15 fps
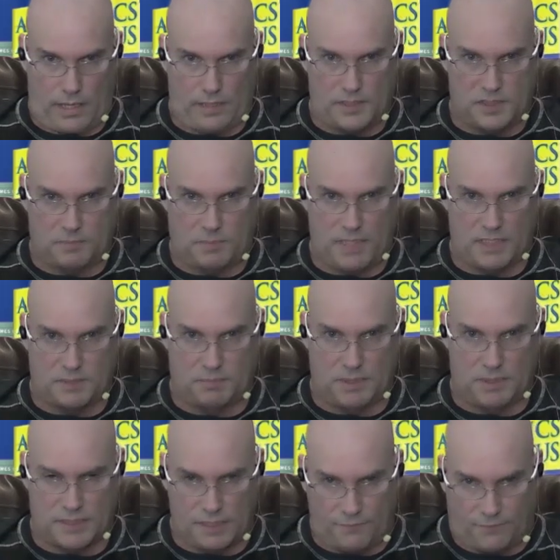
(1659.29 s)
And speak
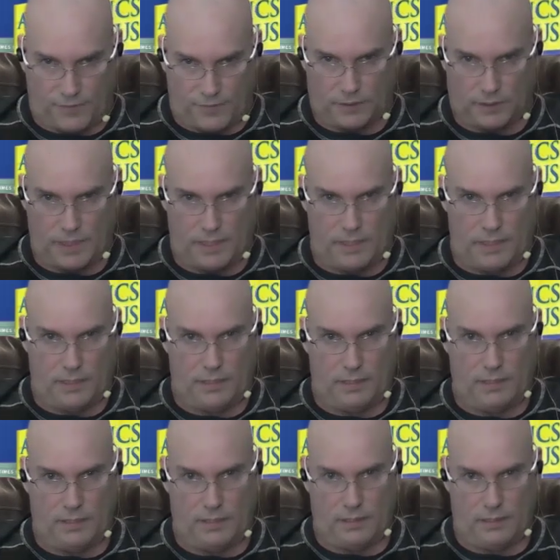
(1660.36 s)
specifically
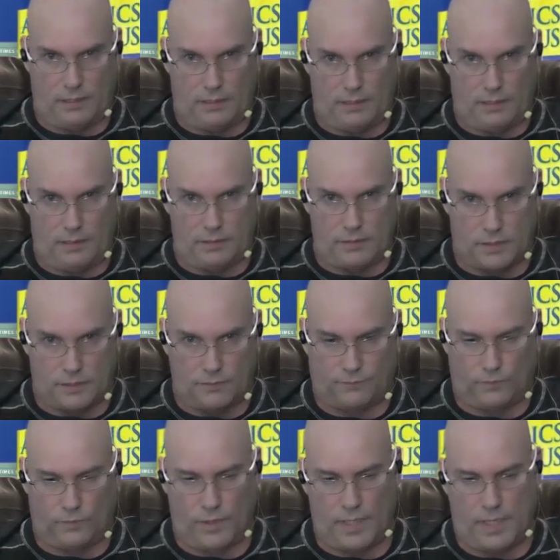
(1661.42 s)
to the
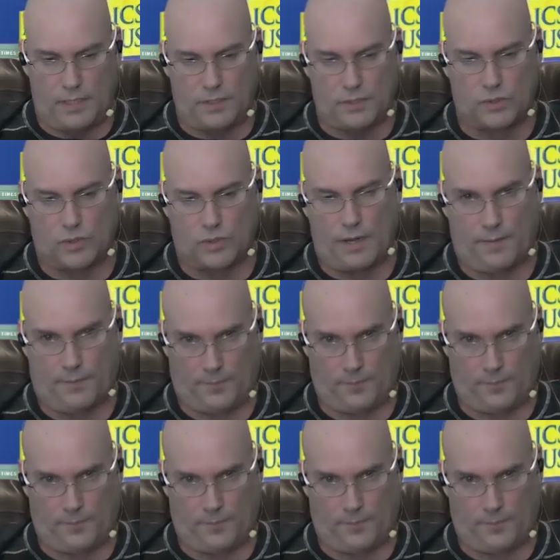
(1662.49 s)
flooring industry,